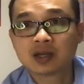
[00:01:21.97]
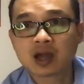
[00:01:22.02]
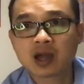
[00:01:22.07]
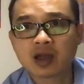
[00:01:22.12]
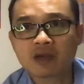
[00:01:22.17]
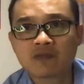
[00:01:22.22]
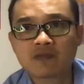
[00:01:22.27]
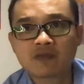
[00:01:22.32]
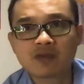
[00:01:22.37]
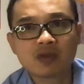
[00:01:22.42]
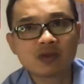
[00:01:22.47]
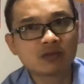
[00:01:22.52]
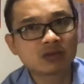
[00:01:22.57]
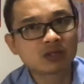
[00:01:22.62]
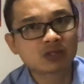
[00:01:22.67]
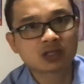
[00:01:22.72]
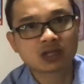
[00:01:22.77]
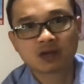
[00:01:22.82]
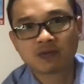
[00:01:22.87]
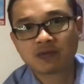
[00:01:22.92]
if you
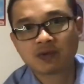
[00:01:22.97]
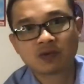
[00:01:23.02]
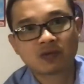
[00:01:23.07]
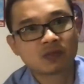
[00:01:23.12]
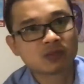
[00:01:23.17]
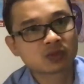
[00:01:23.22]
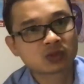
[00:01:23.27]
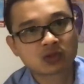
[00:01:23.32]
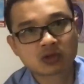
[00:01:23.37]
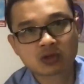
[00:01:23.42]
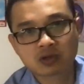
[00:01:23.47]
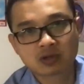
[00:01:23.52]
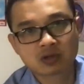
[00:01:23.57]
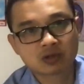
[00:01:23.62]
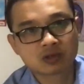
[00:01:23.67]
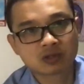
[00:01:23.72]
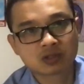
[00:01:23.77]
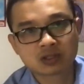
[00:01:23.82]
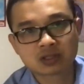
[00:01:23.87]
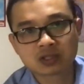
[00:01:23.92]
suffer from
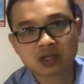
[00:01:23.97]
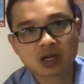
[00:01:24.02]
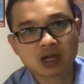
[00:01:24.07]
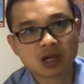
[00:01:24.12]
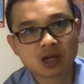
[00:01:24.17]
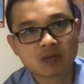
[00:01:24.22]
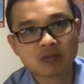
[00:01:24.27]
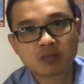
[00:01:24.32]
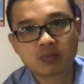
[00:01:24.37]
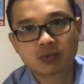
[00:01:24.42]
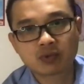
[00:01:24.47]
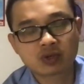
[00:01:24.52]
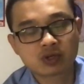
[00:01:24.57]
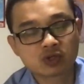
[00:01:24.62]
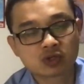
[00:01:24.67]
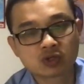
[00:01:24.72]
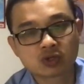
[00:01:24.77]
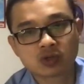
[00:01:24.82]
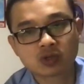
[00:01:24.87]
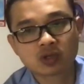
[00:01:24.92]
scoliosis, I'm pretty
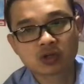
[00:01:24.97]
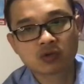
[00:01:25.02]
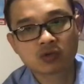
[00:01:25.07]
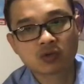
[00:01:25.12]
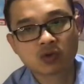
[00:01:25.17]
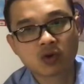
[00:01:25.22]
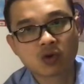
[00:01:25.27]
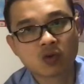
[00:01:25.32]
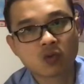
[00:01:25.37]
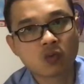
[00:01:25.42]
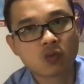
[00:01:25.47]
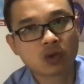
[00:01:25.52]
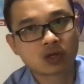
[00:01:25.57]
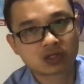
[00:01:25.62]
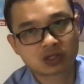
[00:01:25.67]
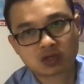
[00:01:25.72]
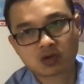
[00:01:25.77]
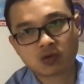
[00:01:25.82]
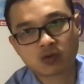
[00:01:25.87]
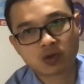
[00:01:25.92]
sure you know
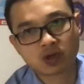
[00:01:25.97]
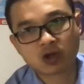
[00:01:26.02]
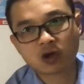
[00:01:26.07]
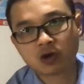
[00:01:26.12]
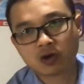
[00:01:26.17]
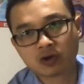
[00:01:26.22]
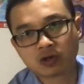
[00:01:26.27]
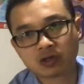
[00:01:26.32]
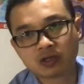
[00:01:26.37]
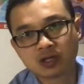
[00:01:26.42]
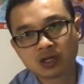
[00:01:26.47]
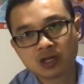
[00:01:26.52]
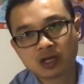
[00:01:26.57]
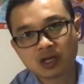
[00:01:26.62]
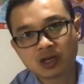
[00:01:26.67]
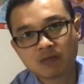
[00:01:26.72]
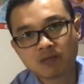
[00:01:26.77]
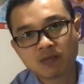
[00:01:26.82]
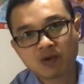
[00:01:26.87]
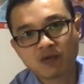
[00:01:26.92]
what's going on.
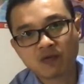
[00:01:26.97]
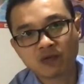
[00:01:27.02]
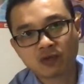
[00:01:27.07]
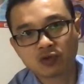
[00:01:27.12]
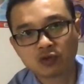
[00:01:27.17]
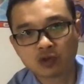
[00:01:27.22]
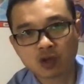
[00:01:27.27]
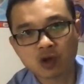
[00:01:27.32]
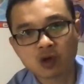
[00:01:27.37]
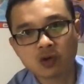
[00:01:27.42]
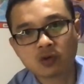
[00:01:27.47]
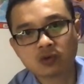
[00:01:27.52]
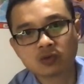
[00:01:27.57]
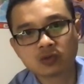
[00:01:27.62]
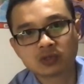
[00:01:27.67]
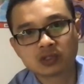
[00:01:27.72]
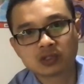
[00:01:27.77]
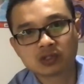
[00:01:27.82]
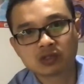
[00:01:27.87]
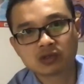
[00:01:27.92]
But for
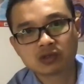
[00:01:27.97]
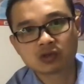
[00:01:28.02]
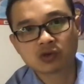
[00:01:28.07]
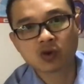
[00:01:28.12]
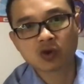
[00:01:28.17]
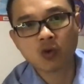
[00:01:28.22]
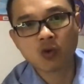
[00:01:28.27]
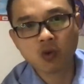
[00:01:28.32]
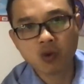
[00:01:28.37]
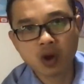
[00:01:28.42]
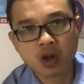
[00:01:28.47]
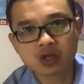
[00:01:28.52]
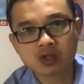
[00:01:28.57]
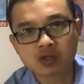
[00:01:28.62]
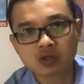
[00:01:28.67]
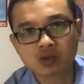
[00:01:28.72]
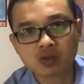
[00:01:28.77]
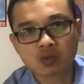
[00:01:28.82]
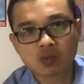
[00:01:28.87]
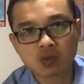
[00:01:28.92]
those you're not quite
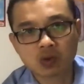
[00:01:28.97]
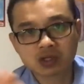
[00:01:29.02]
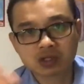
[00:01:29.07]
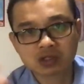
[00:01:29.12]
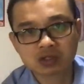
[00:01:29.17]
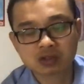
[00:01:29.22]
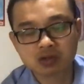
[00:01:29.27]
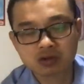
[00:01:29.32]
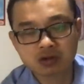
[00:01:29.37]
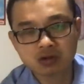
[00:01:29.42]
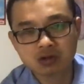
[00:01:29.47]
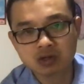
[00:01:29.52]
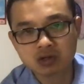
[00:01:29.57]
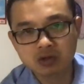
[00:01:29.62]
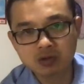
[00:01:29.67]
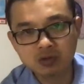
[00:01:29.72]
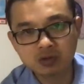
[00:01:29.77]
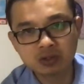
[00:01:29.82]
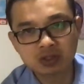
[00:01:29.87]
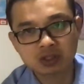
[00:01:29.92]
sure what
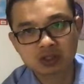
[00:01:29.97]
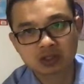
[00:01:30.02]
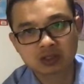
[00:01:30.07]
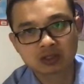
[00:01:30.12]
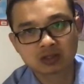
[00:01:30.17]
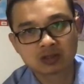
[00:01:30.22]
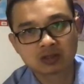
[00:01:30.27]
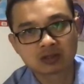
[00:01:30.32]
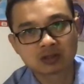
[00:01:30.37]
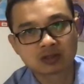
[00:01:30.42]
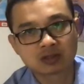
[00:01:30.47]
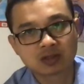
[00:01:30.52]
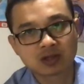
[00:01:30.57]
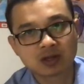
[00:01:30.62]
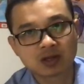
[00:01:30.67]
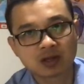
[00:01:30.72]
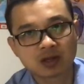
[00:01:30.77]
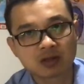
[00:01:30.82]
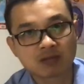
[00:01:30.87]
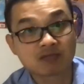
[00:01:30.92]
scoliosis is,
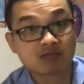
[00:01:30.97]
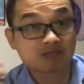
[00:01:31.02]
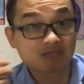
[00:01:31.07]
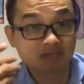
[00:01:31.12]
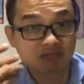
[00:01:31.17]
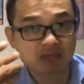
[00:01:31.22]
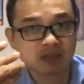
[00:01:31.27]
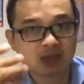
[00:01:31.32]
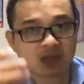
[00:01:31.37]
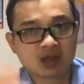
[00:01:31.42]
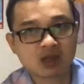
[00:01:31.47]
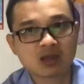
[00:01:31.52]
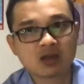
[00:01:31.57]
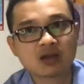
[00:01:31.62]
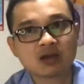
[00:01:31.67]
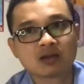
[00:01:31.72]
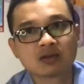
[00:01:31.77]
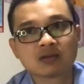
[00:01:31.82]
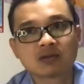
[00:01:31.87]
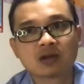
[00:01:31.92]
and
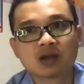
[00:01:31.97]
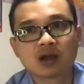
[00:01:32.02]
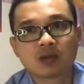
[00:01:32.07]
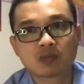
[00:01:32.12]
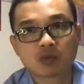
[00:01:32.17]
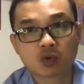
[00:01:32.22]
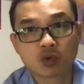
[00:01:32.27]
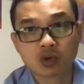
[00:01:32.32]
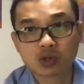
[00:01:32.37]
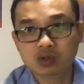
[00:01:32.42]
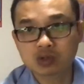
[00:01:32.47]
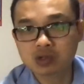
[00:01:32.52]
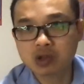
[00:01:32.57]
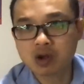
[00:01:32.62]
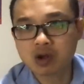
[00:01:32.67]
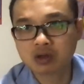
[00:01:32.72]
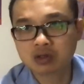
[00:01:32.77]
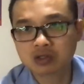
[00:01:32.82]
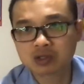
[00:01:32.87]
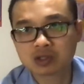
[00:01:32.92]
here I'm going to
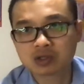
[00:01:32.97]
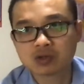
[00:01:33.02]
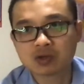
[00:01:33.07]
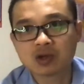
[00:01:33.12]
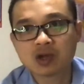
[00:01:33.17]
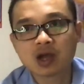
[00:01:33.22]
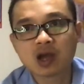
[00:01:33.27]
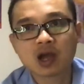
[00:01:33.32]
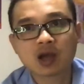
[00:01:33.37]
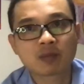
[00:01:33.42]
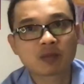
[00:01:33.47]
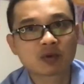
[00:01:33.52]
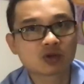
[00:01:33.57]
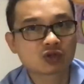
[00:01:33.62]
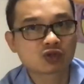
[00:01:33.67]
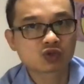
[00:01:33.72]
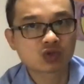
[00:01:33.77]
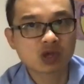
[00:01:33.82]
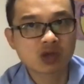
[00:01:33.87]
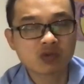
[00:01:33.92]
talk to you. I'm going to
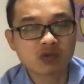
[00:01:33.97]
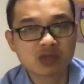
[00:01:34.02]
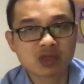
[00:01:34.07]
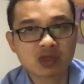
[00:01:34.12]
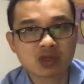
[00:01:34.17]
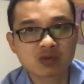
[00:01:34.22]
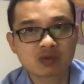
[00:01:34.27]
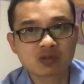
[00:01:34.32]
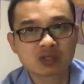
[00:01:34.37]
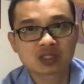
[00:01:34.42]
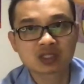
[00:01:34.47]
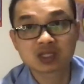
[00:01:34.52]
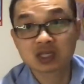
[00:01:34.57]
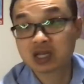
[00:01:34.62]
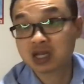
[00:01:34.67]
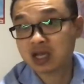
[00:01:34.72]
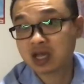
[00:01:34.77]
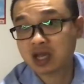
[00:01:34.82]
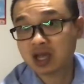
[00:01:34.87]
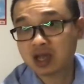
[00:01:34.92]
share with you this
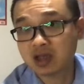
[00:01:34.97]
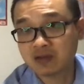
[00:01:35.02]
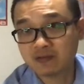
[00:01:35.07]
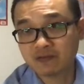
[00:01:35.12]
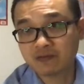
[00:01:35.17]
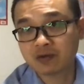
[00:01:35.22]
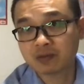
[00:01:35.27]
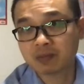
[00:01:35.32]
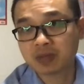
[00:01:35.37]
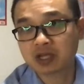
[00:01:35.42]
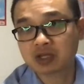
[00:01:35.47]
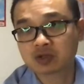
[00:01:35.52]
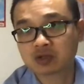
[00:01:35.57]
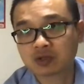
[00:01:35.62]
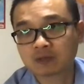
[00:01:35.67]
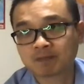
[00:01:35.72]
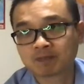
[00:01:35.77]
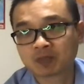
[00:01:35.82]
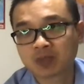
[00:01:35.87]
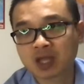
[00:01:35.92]

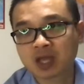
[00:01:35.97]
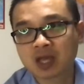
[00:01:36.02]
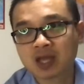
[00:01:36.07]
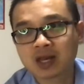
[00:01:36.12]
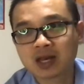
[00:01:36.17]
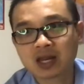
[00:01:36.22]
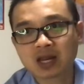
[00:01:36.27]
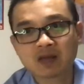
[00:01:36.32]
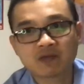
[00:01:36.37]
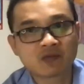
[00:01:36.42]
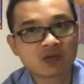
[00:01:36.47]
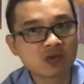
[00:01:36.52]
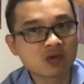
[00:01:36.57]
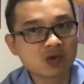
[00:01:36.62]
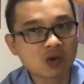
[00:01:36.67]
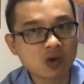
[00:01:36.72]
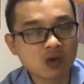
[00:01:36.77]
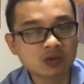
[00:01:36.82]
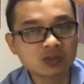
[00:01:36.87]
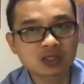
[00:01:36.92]
information. And if you
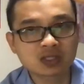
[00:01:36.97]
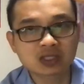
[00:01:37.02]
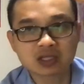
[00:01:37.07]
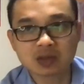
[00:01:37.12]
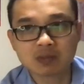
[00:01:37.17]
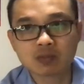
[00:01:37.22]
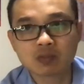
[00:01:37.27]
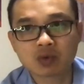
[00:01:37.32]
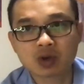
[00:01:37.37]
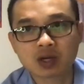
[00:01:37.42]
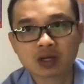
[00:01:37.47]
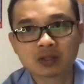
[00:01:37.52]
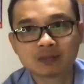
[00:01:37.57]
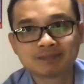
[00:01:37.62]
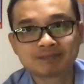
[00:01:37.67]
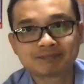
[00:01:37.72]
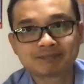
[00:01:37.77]
know someone,